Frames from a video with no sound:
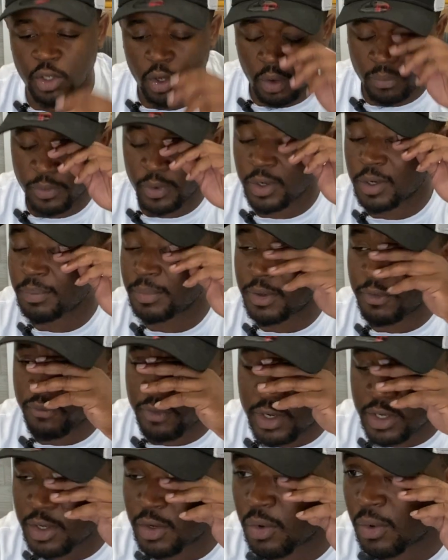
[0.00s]
So I'm going to be
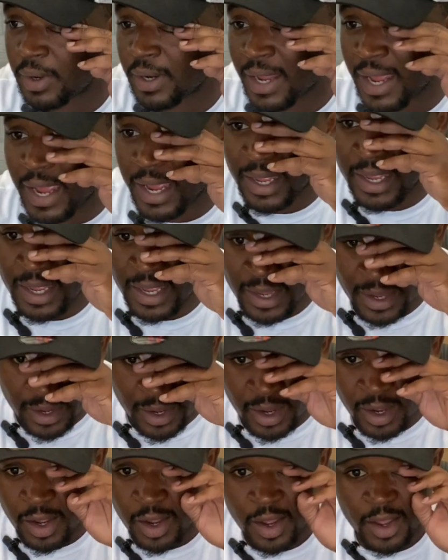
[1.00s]
redoing that.
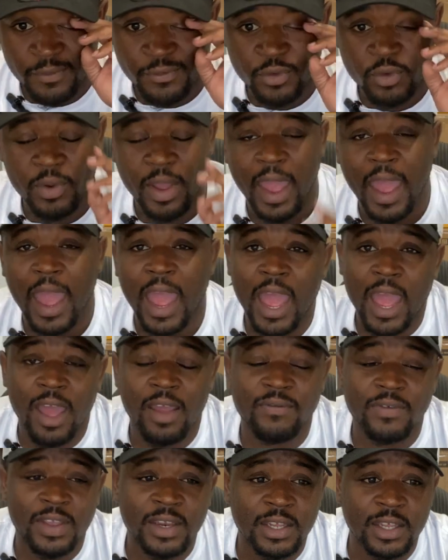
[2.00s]
Uh, if you
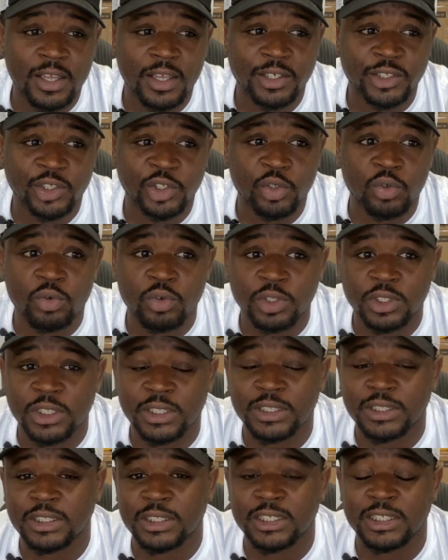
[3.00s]
have any
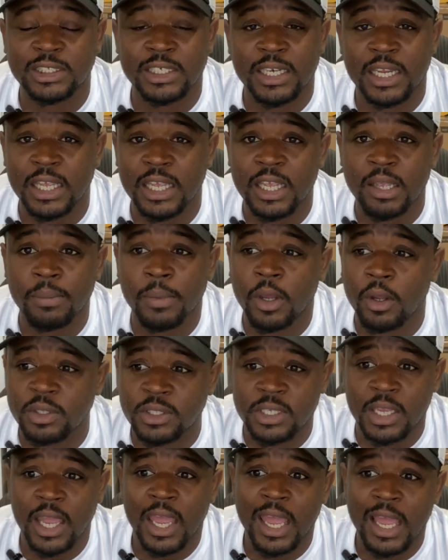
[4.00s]
issues, just send an
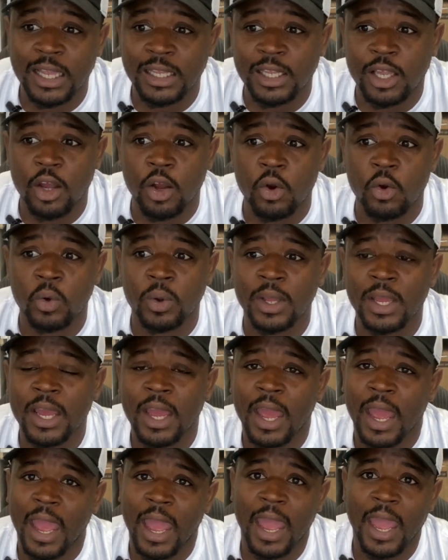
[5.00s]
email to hello
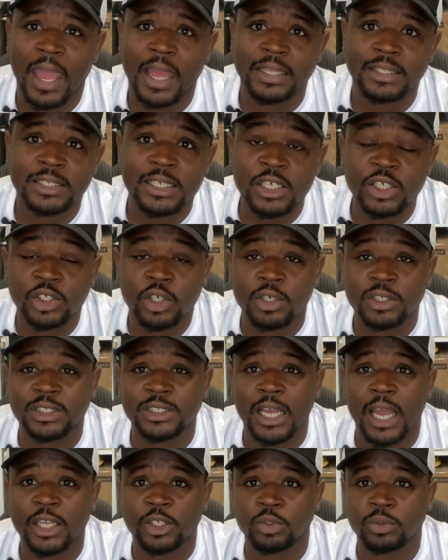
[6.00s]
at
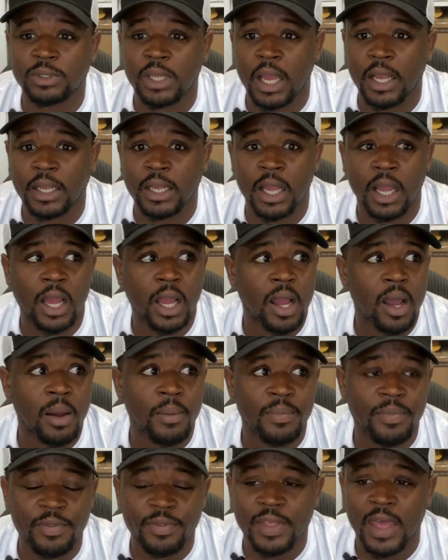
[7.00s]

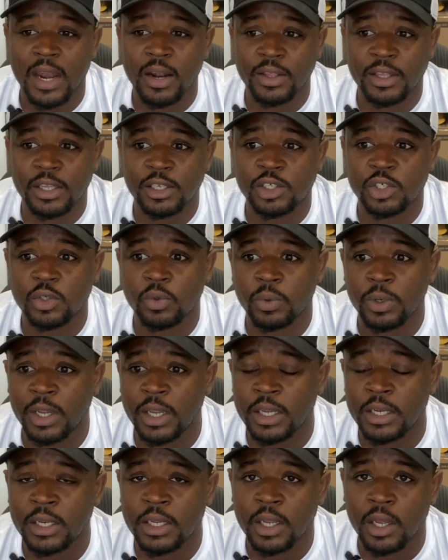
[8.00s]
tshirtsidehustle.com. That'll get you
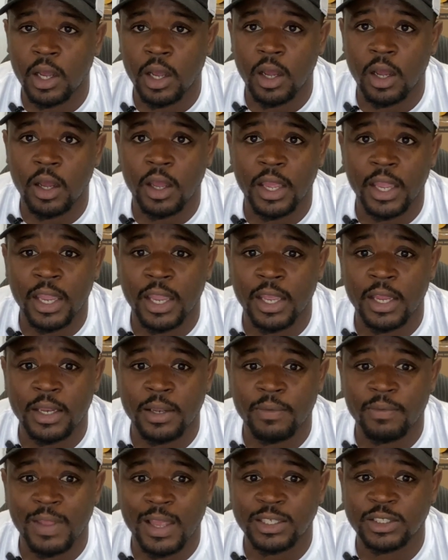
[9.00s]
in, uh,
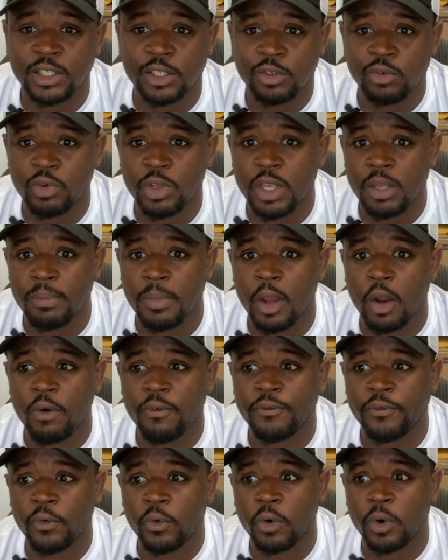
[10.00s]
and that's the new
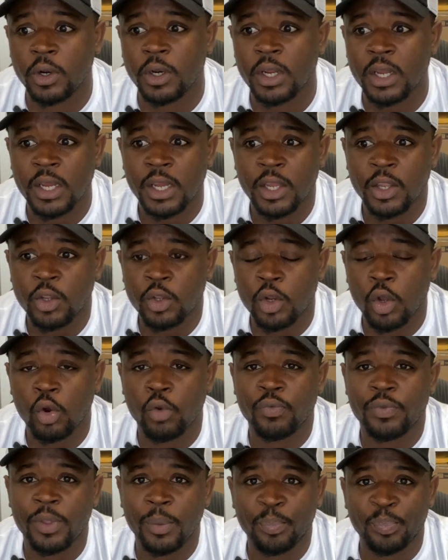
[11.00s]
email for you
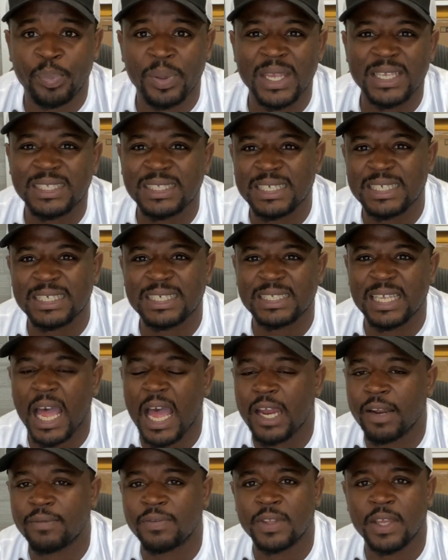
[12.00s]
know the business
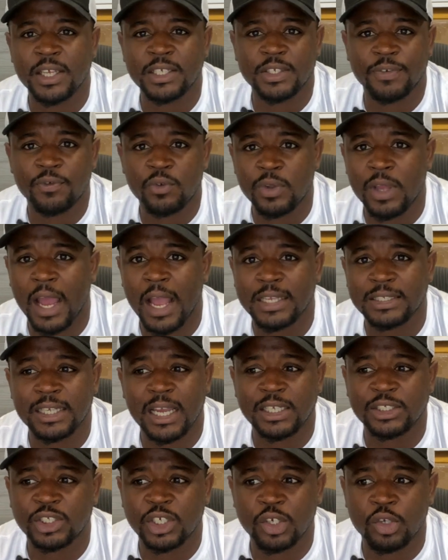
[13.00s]
side of things. If you guys
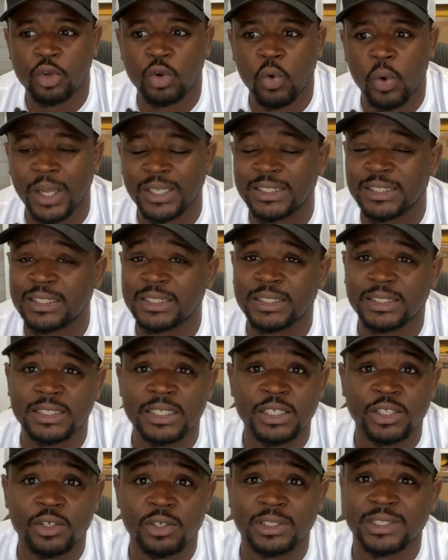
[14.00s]
got general questions,
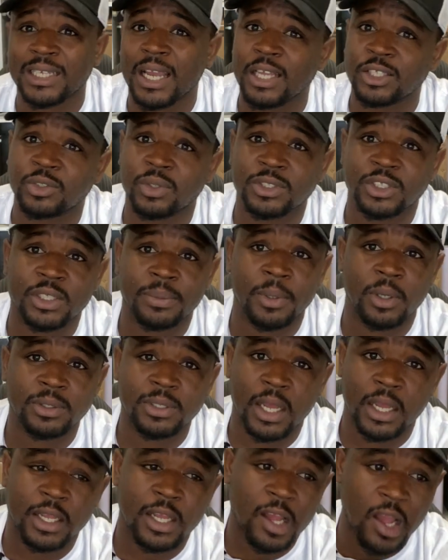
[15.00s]
tshirtsidehustle
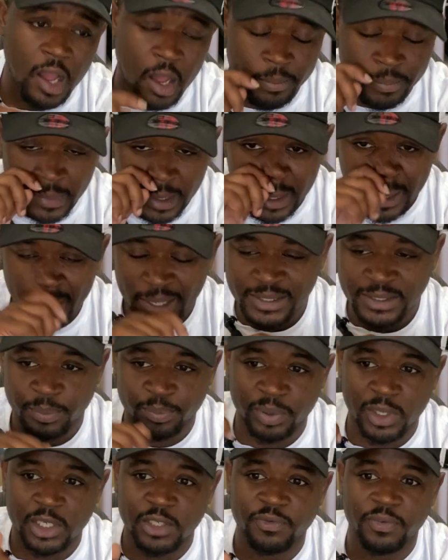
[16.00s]
gmail.com is
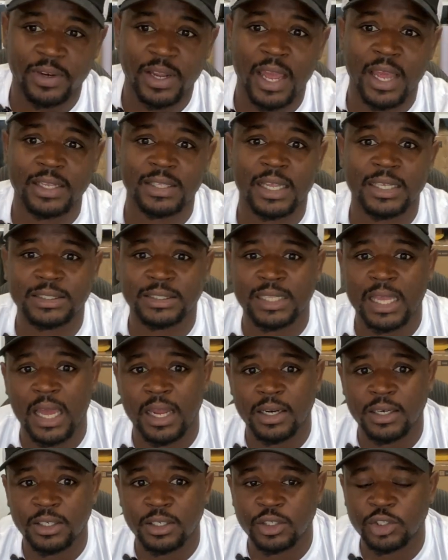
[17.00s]
the place for that. That's
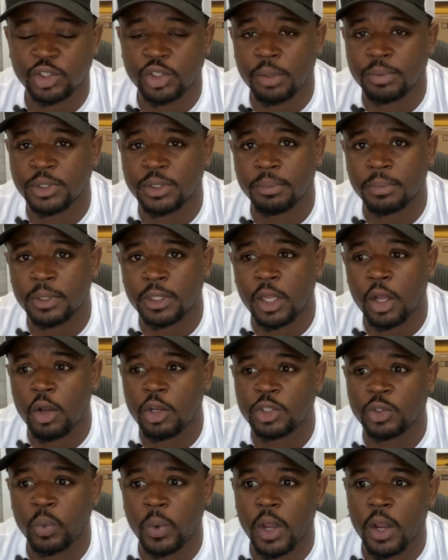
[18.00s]
down in the description
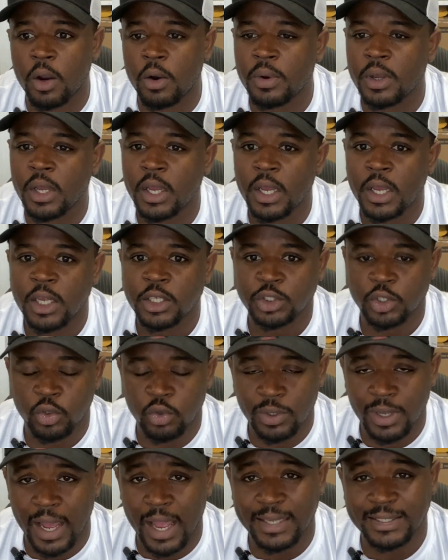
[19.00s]
below as well, so
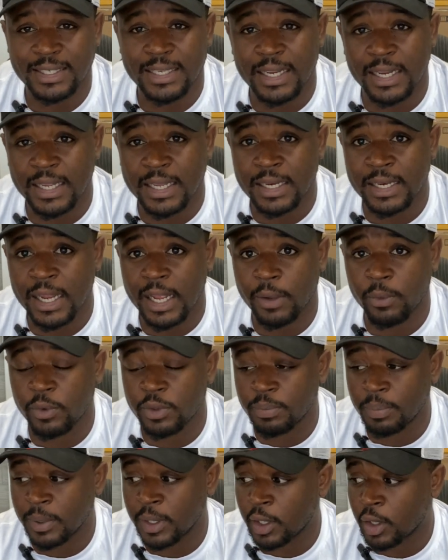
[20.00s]
you guys can connect
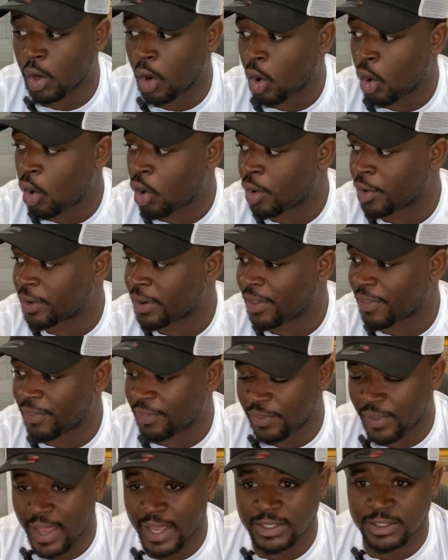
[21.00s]
with me on
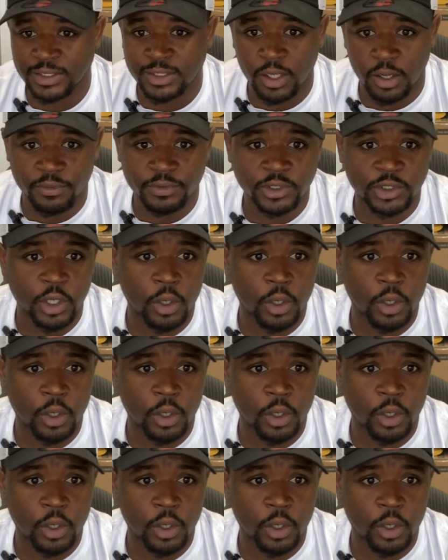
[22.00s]
that stuff.